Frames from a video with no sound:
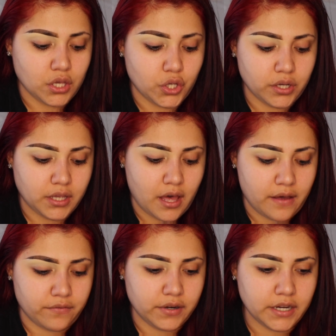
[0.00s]
good
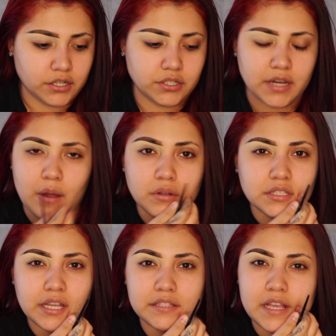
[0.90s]
coverage. I would
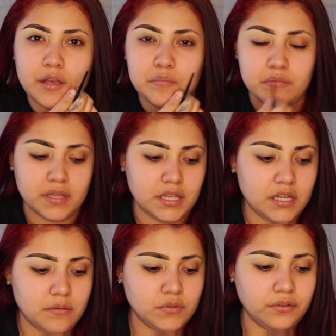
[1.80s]
say it's like a
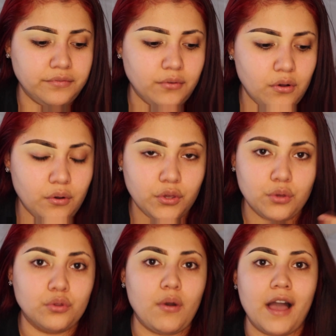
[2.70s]
medium to full.
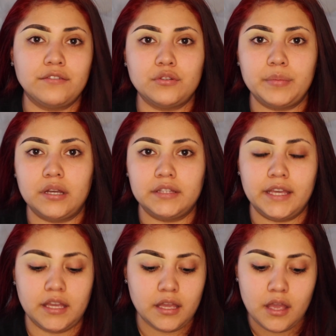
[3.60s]
You do have to build
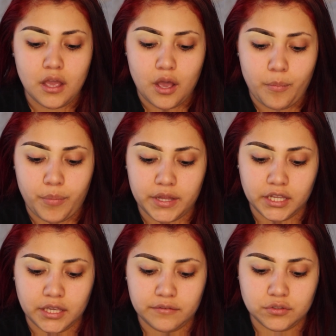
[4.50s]
it, but
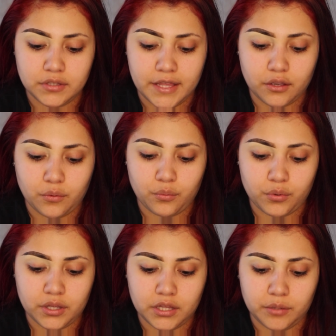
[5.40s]
it gives you like a
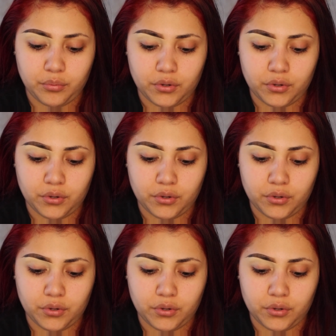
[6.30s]
really